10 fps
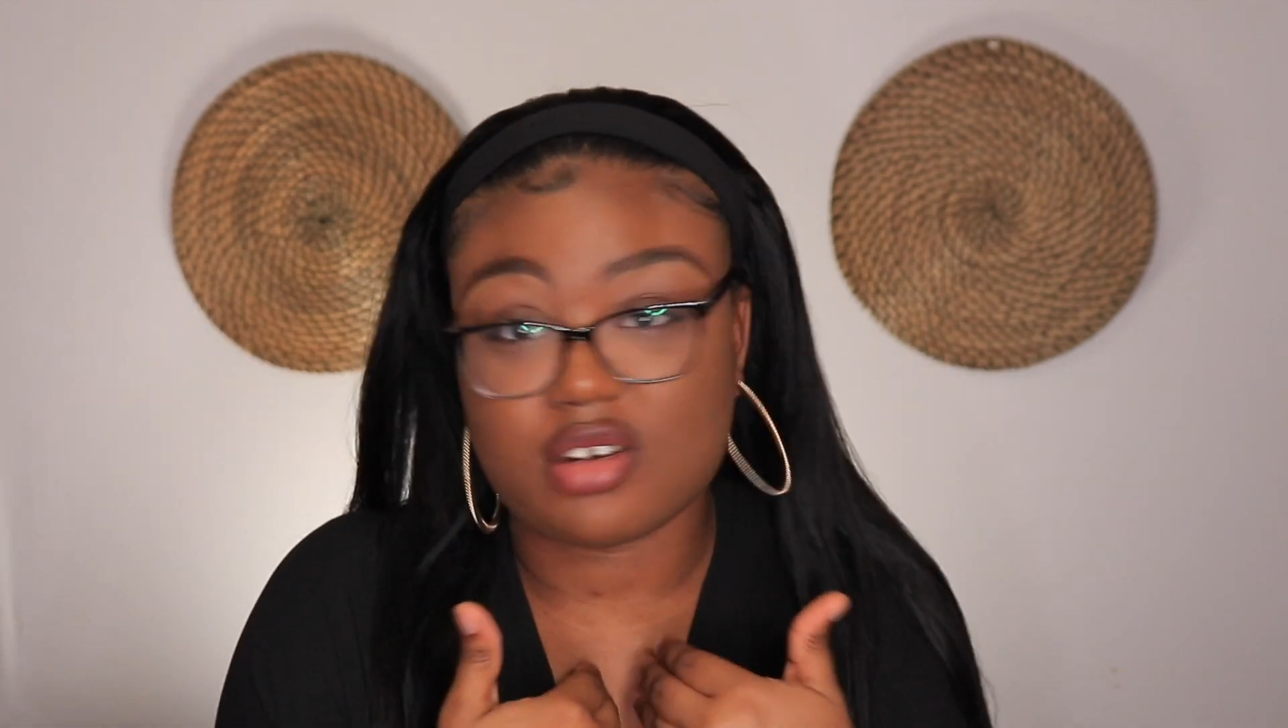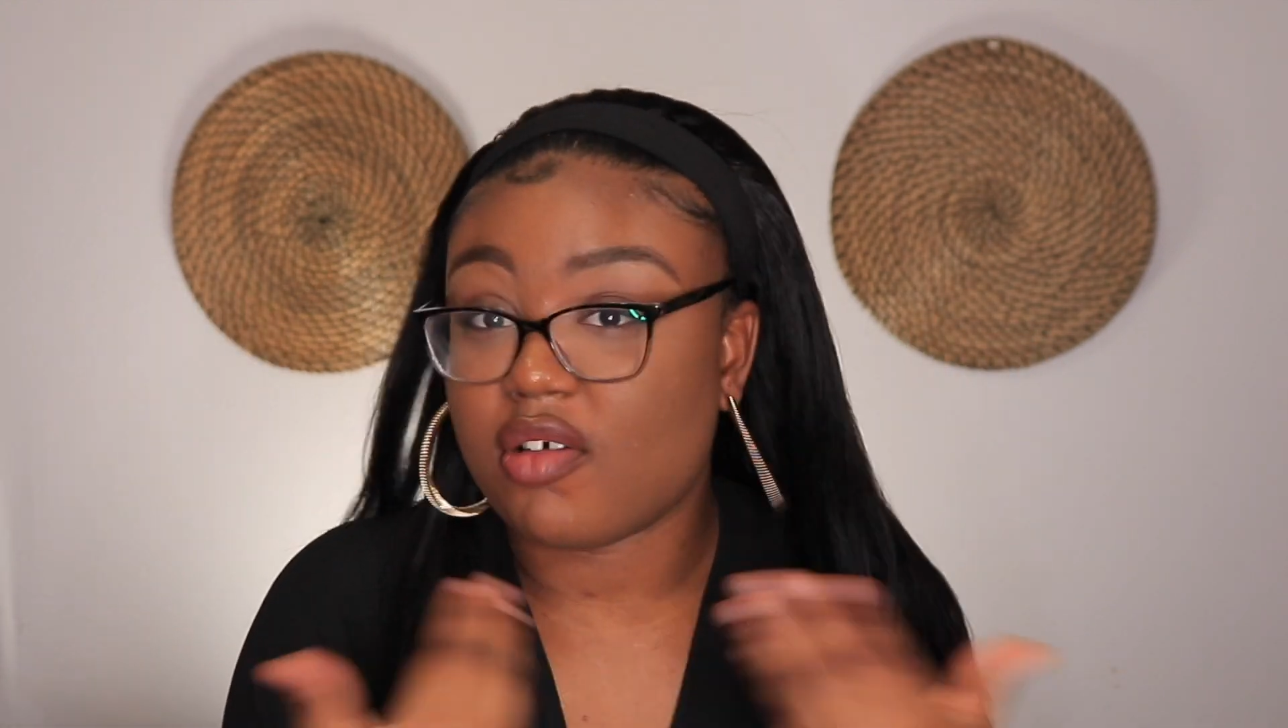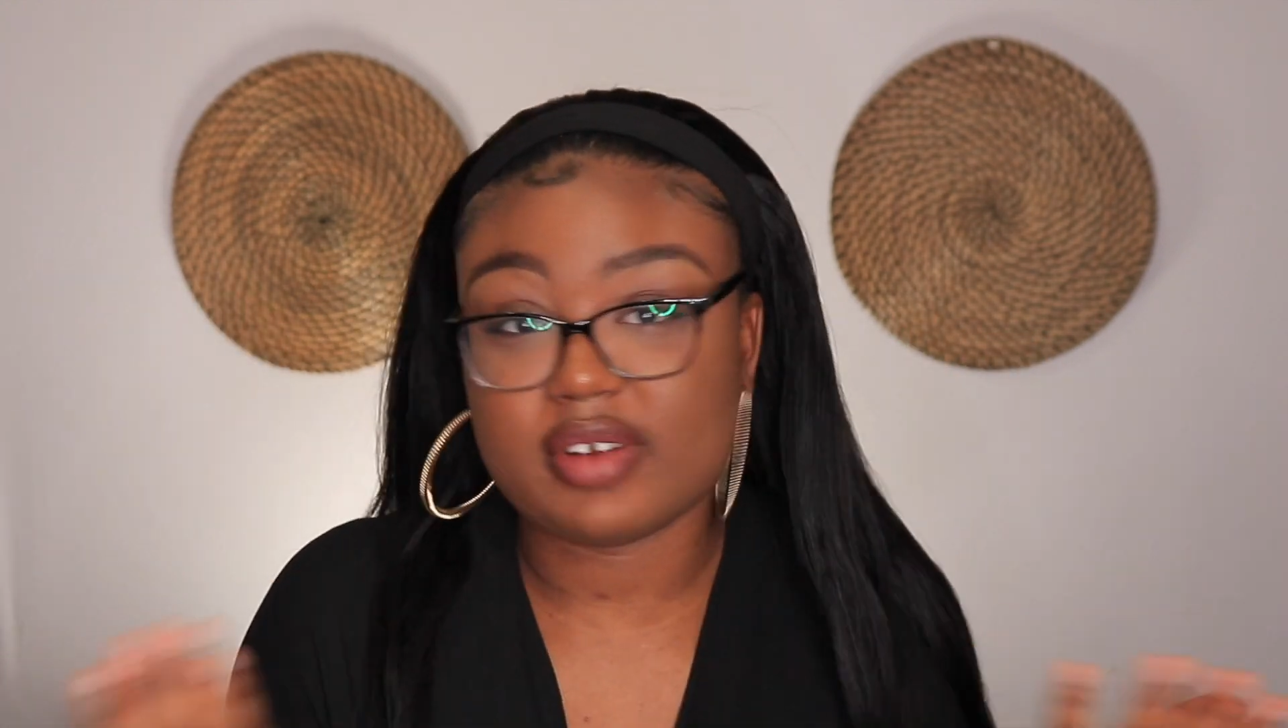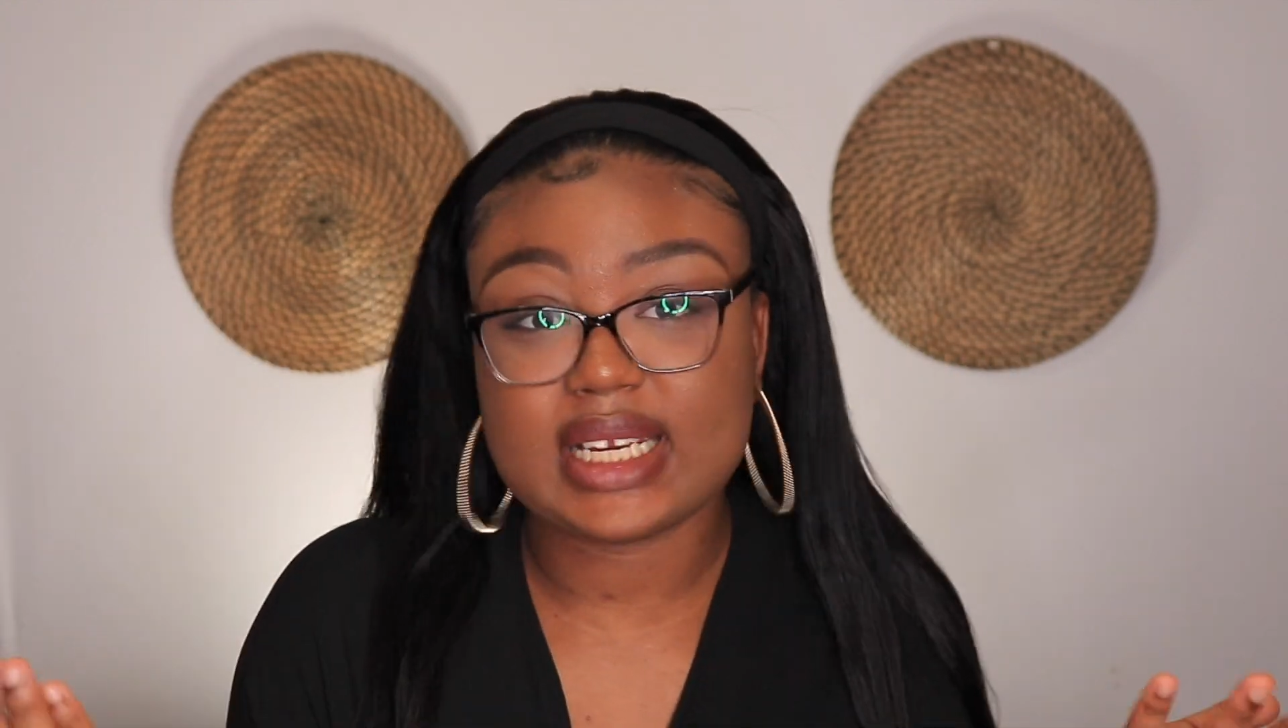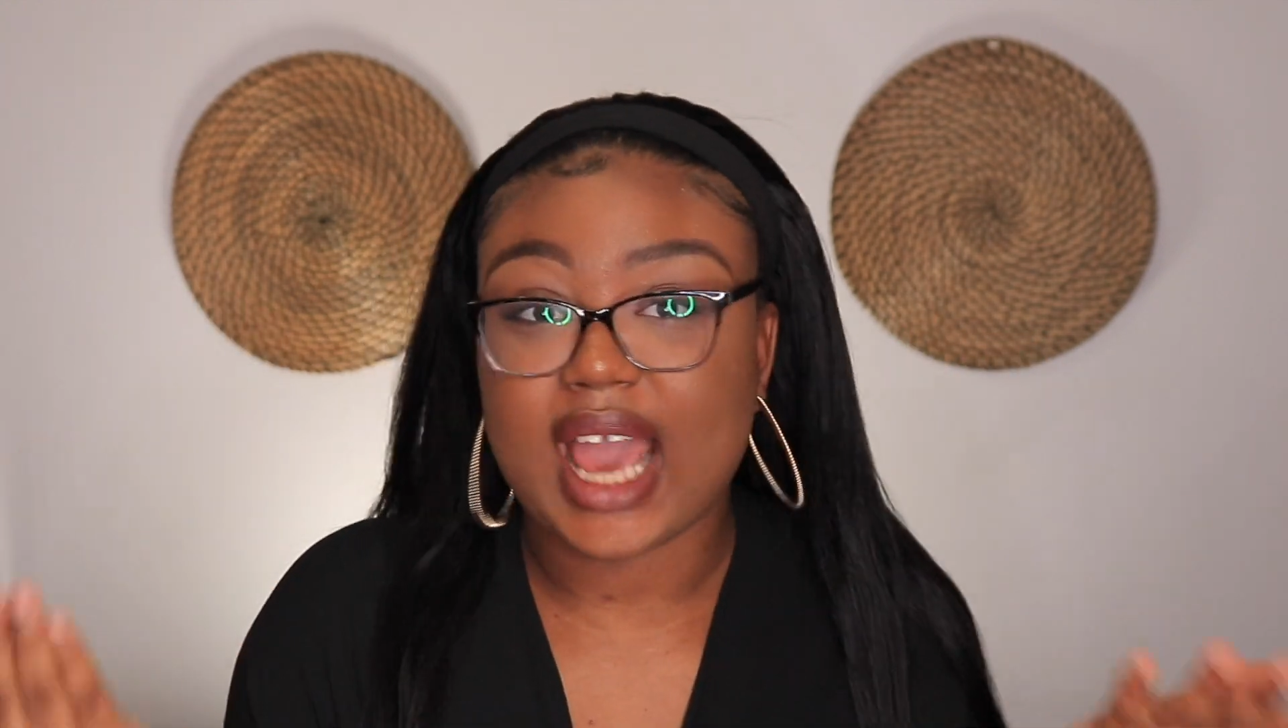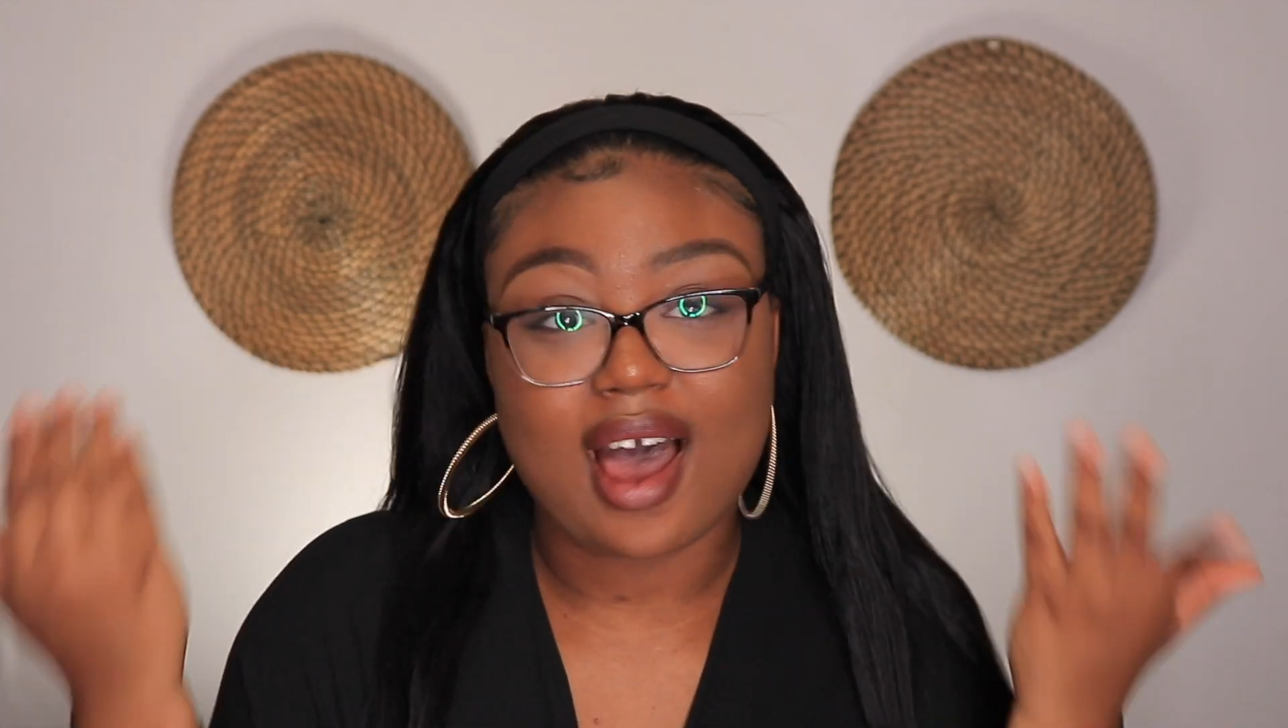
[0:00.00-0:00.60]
don't really